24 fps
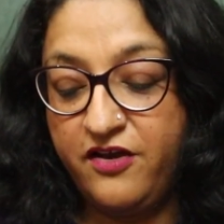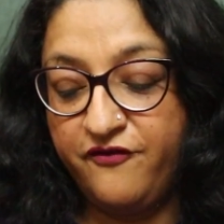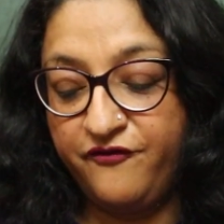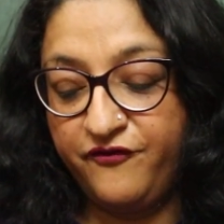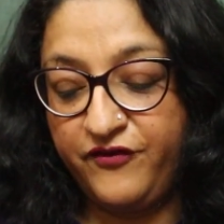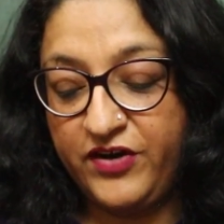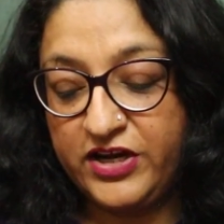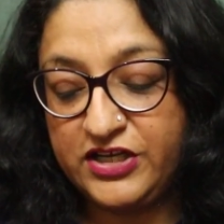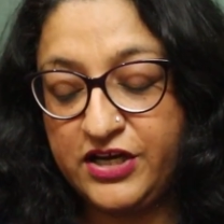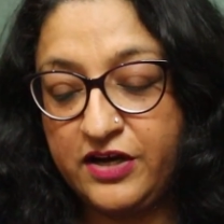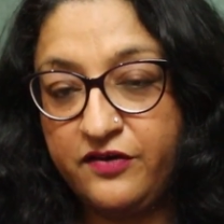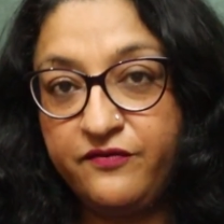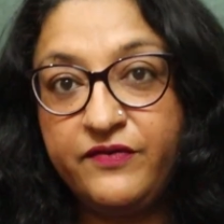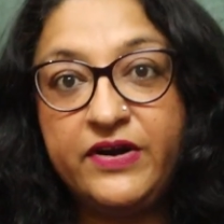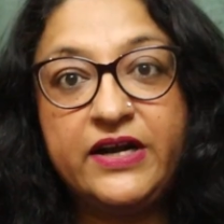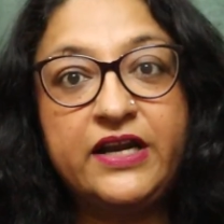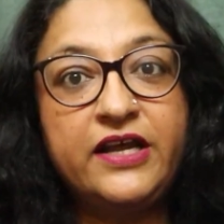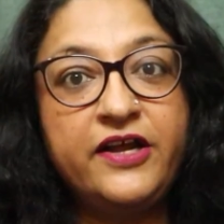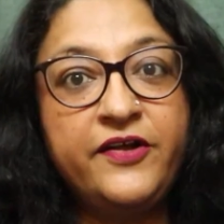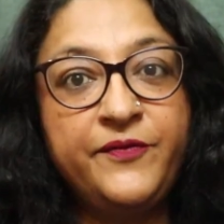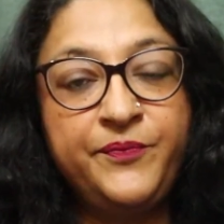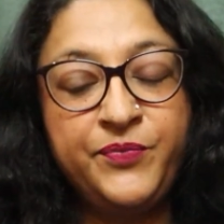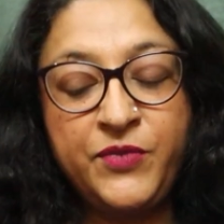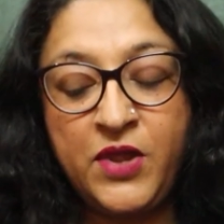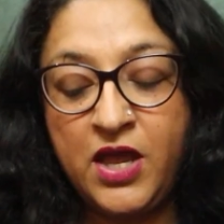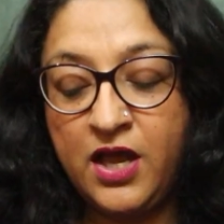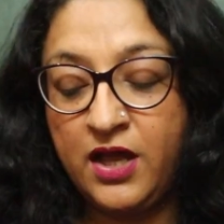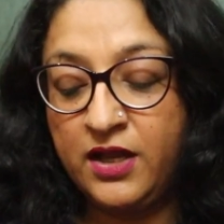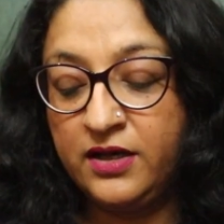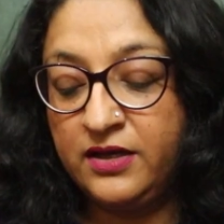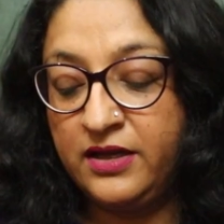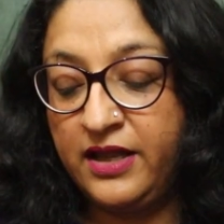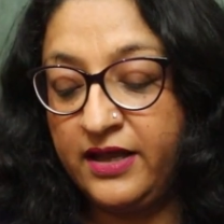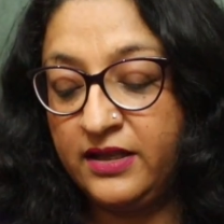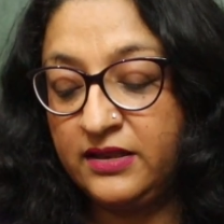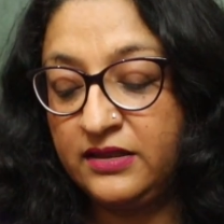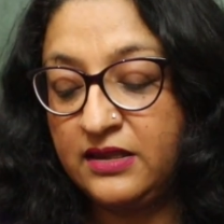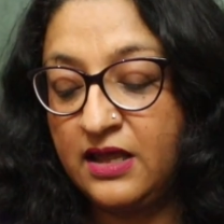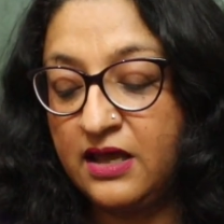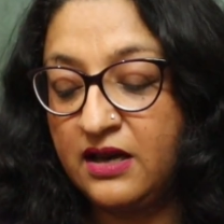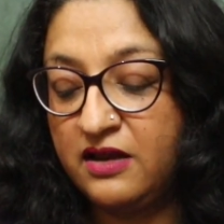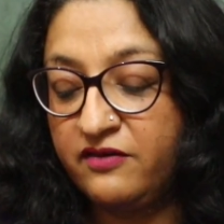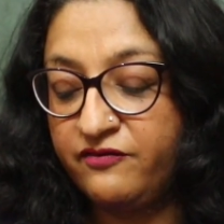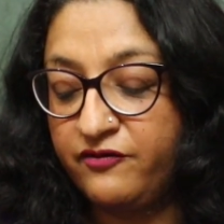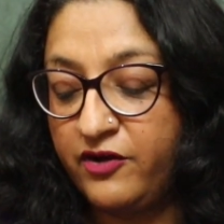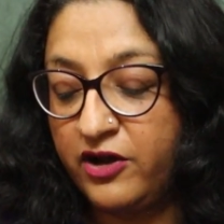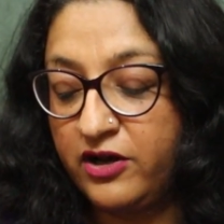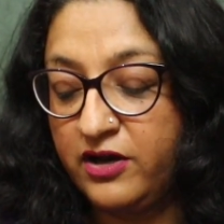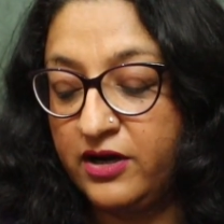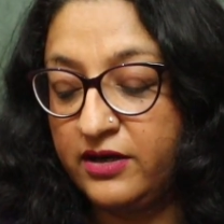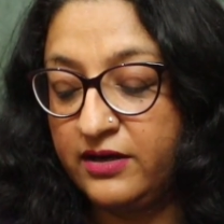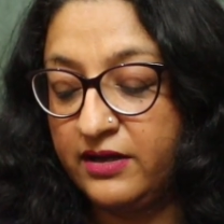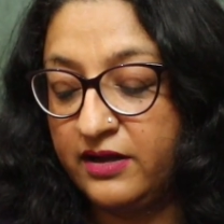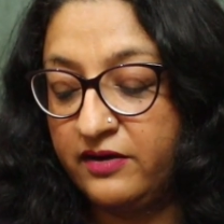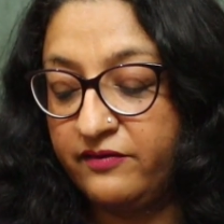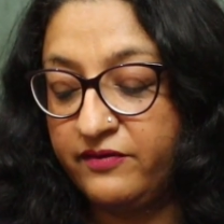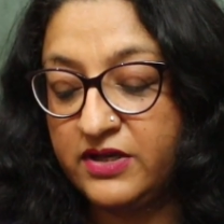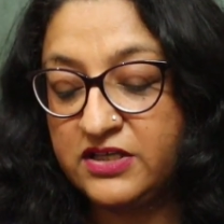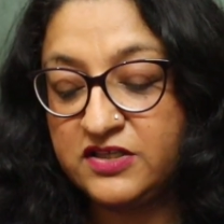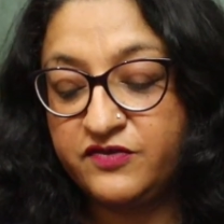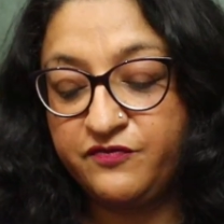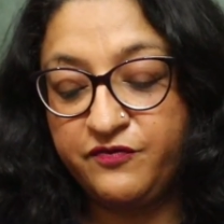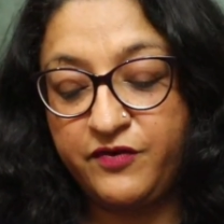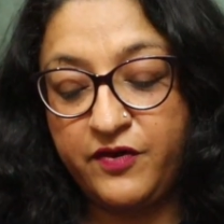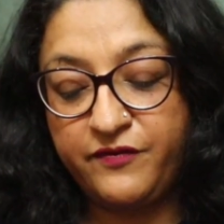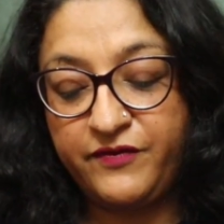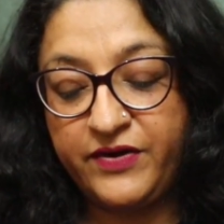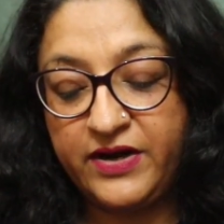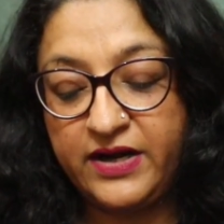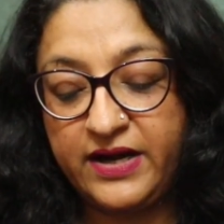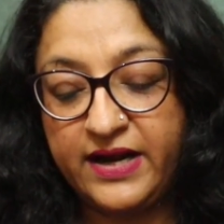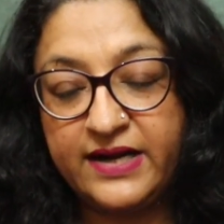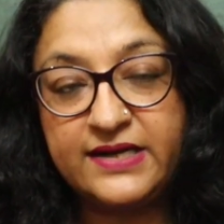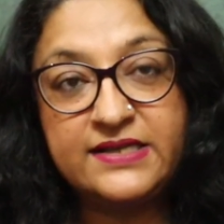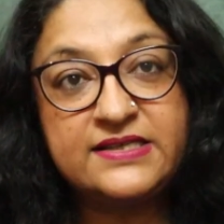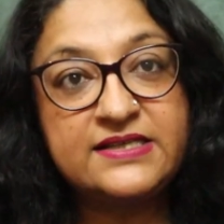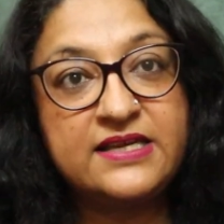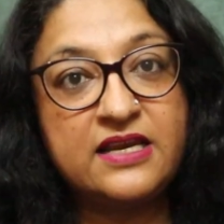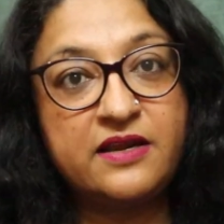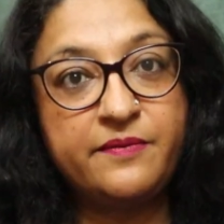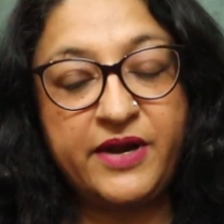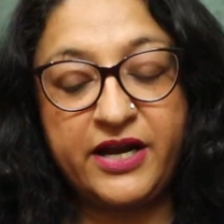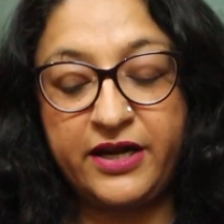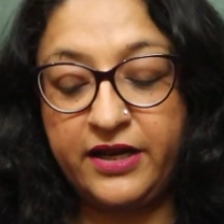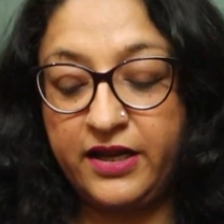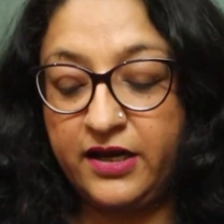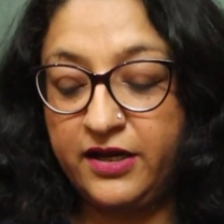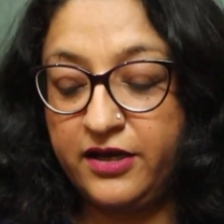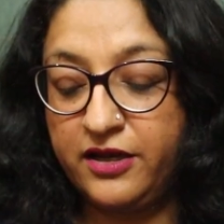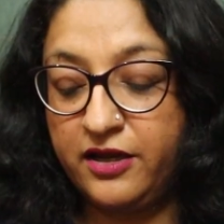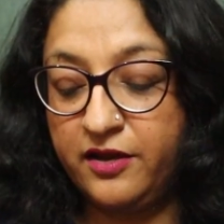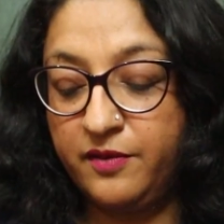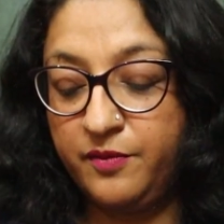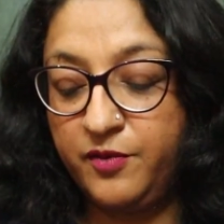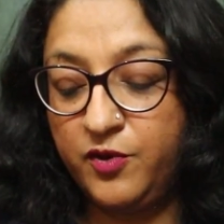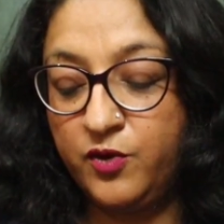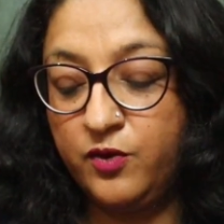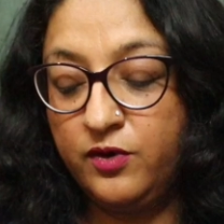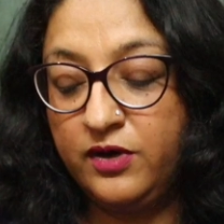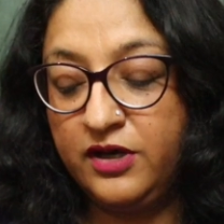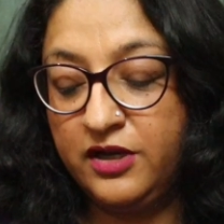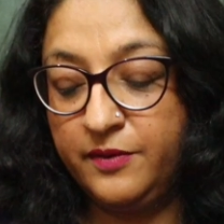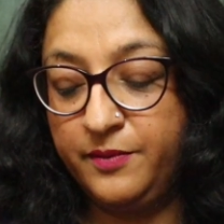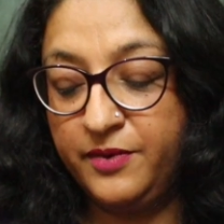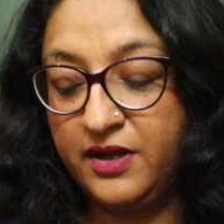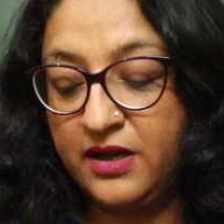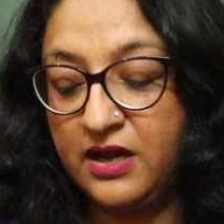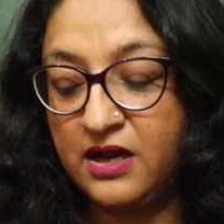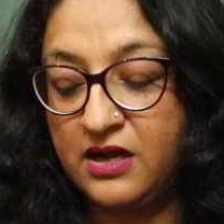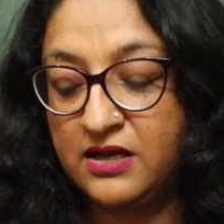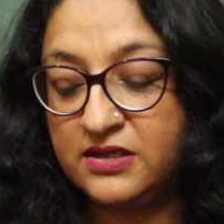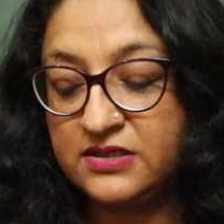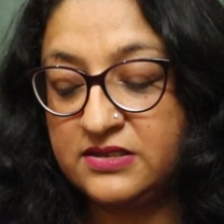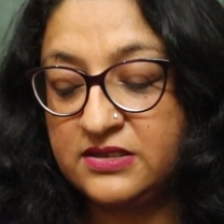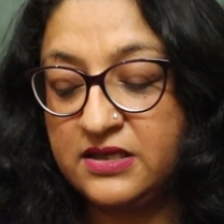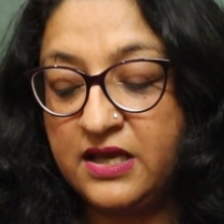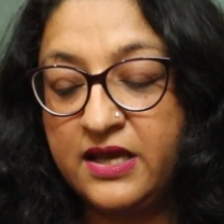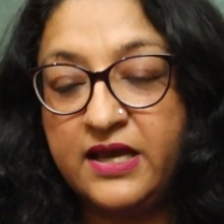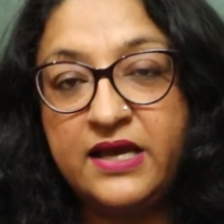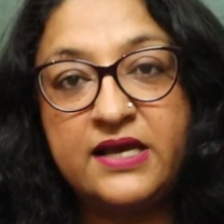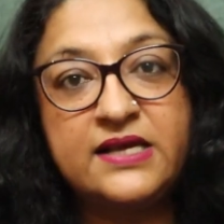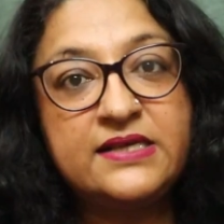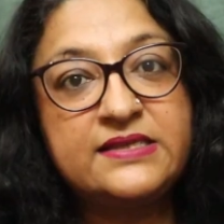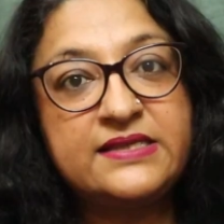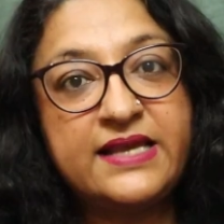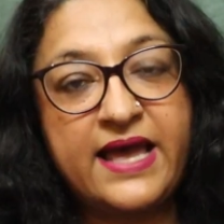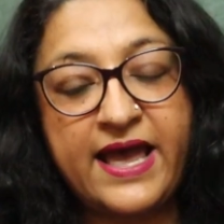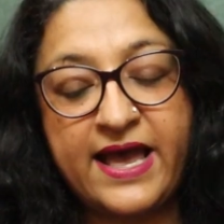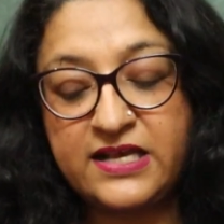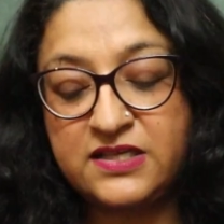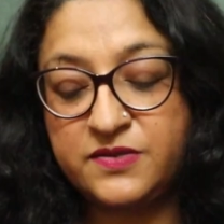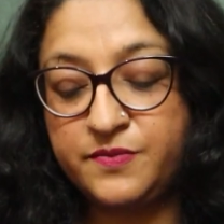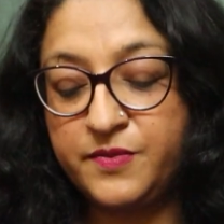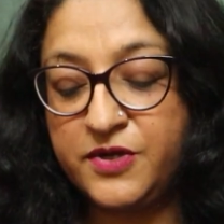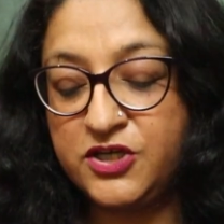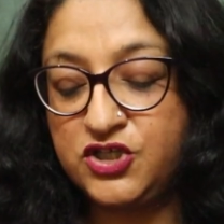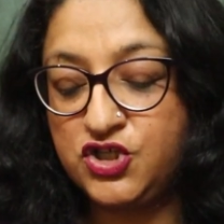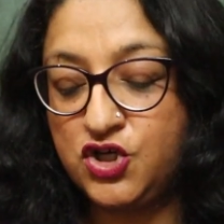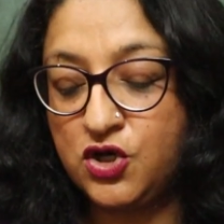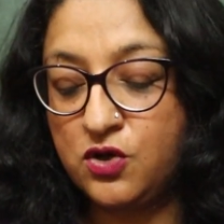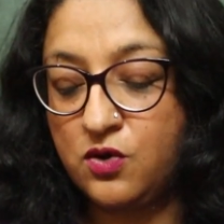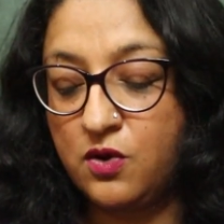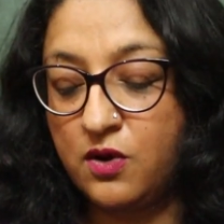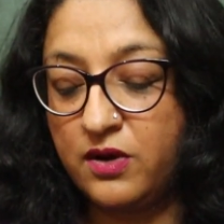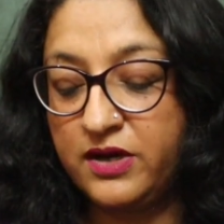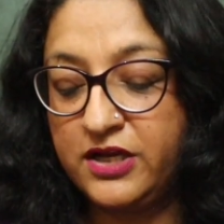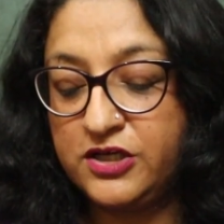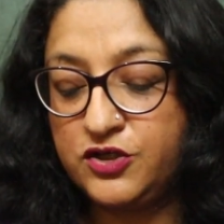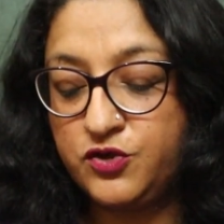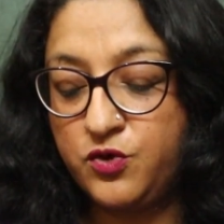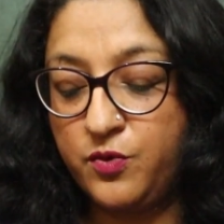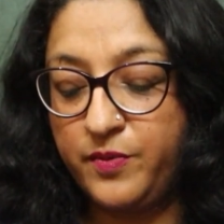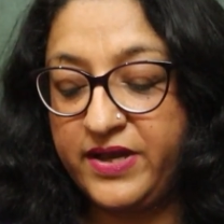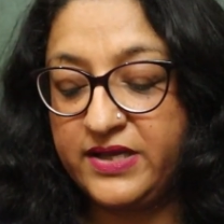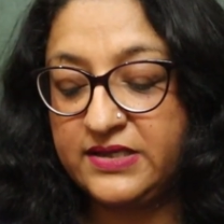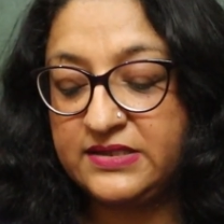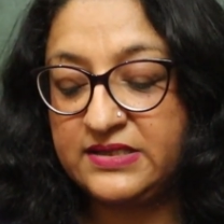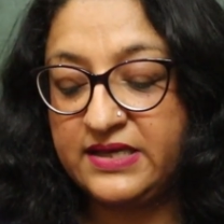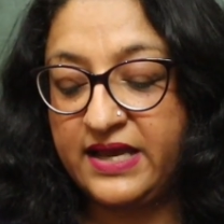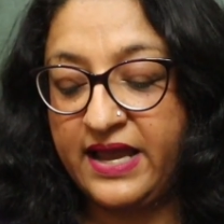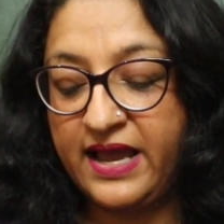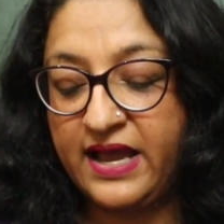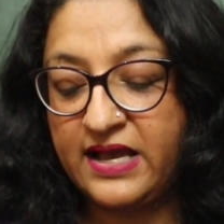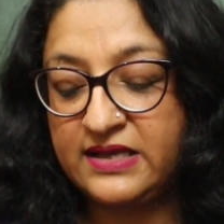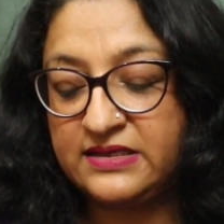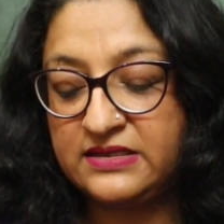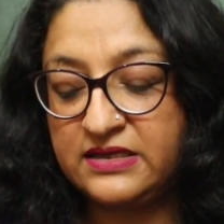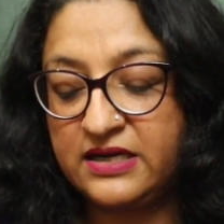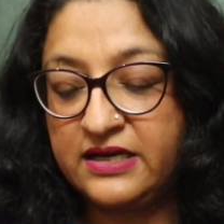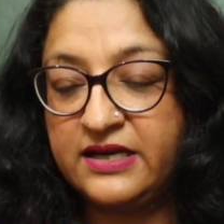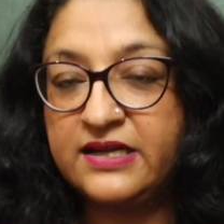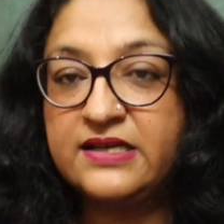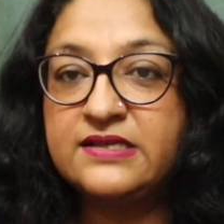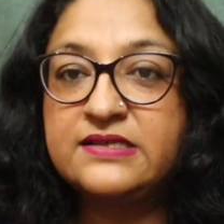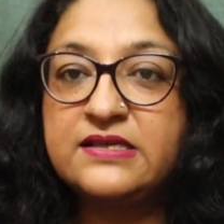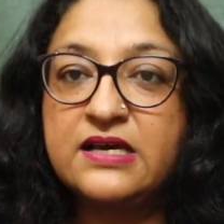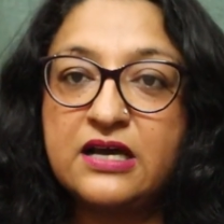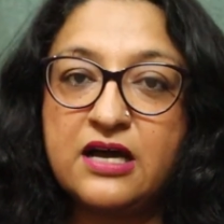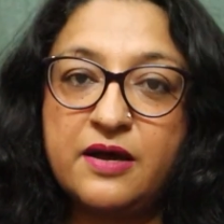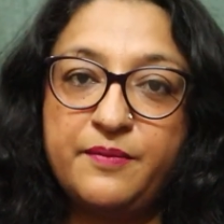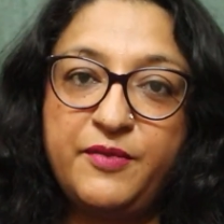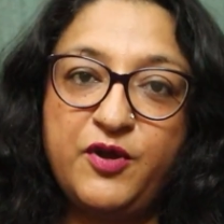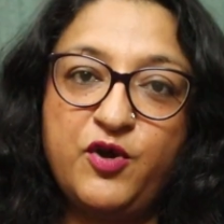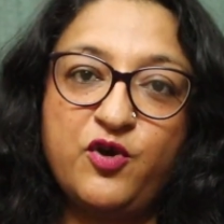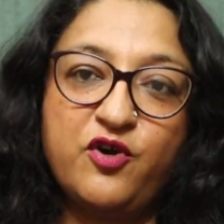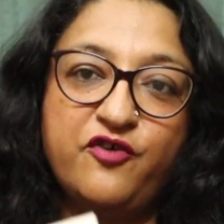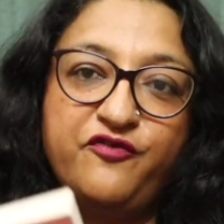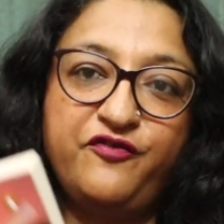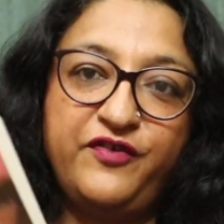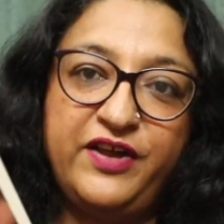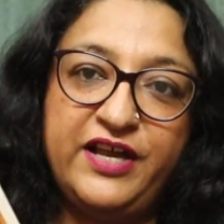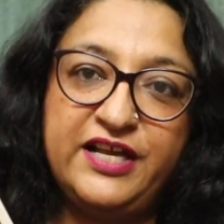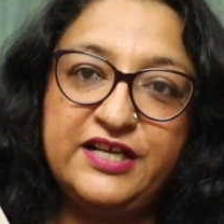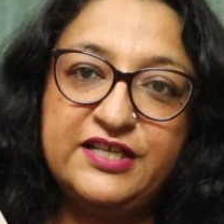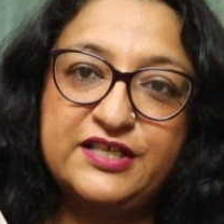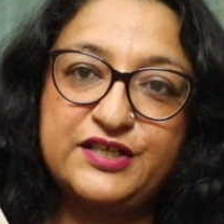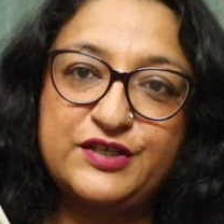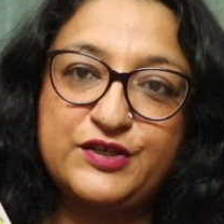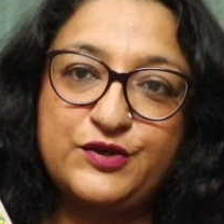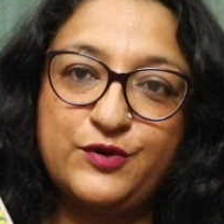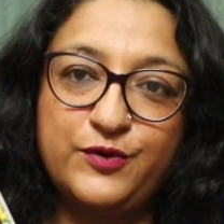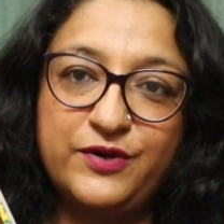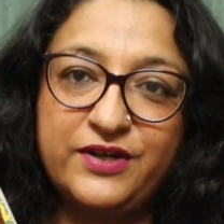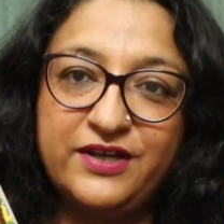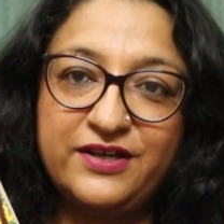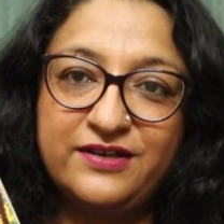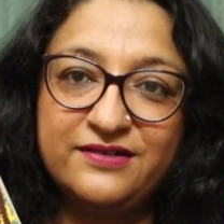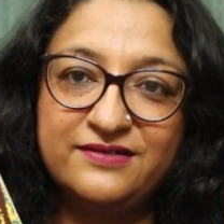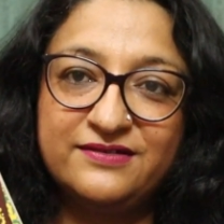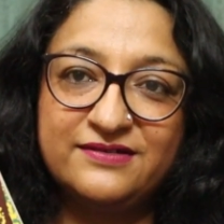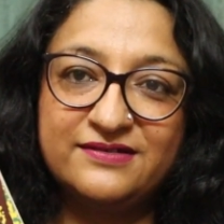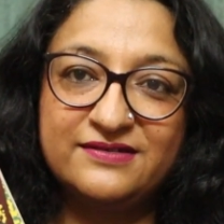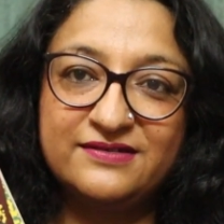Fresh and witty, Nayantara Violet Elva's vivid and cinematic debut, Liberal Hearts, is as much a college romance as it is a coming-of-age story.